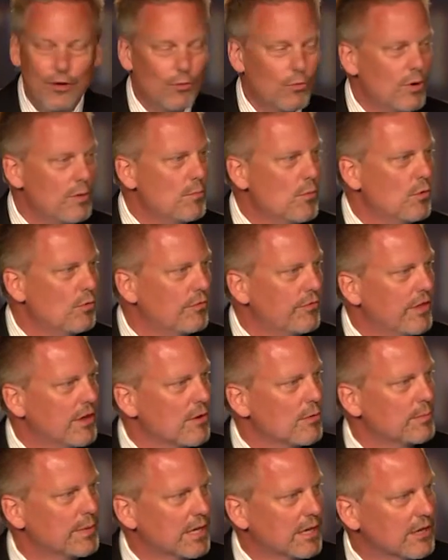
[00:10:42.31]
We moved
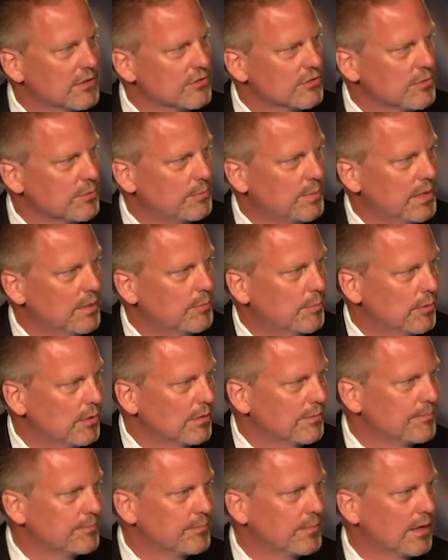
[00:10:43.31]
there because of the
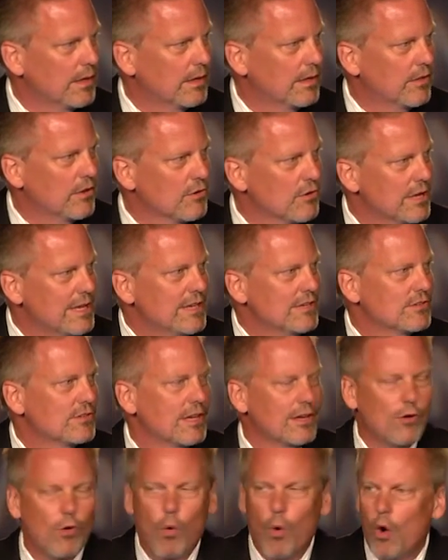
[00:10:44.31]
people there is
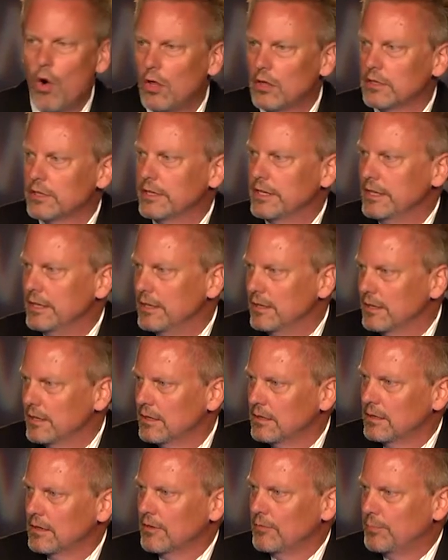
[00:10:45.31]
a quality
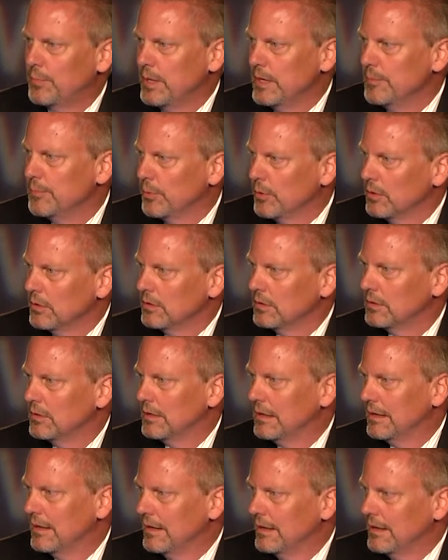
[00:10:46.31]
of people
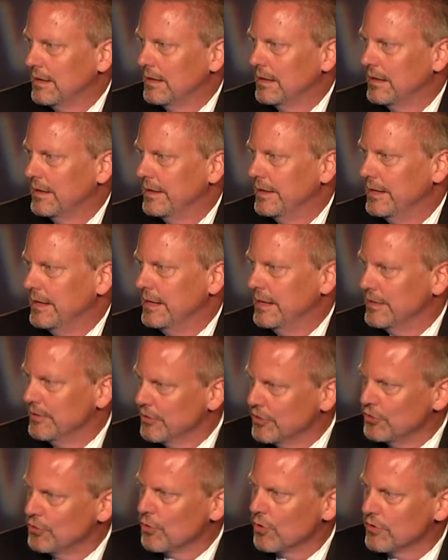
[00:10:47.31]
in
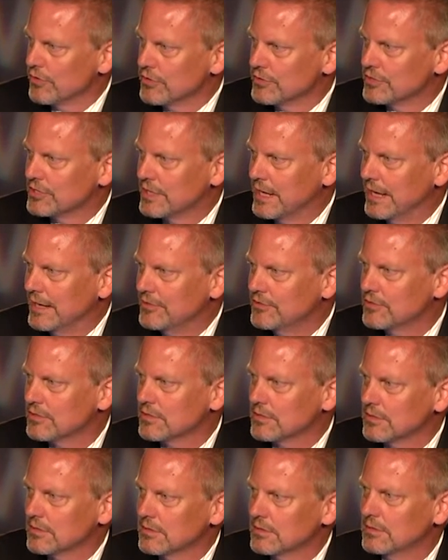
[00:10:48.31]
the northern
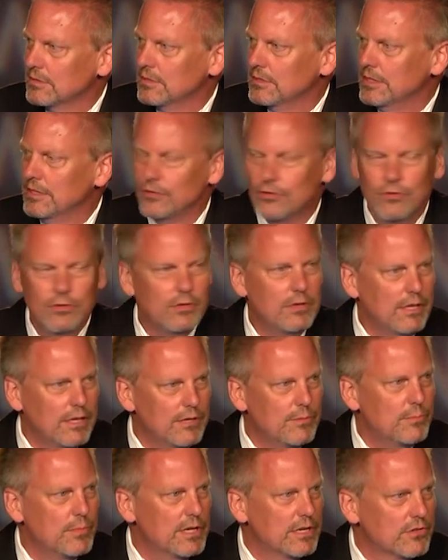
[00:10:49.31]
states, in,
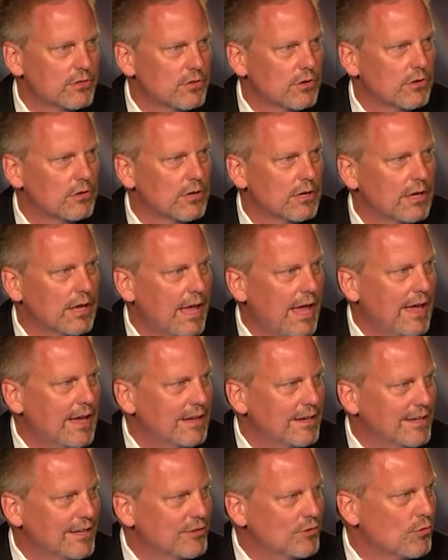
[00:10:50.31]
in Minnesota,
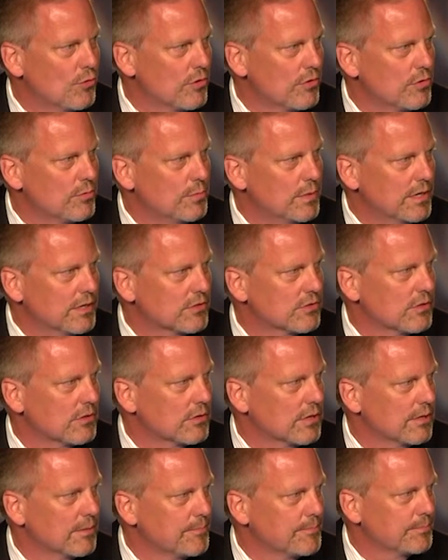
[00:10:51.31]
and in northern
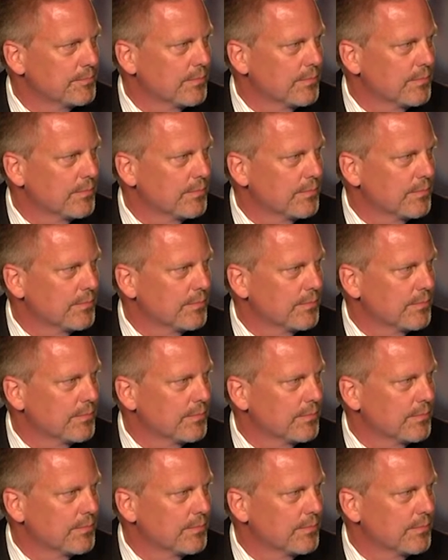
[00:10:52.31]
Minnesota.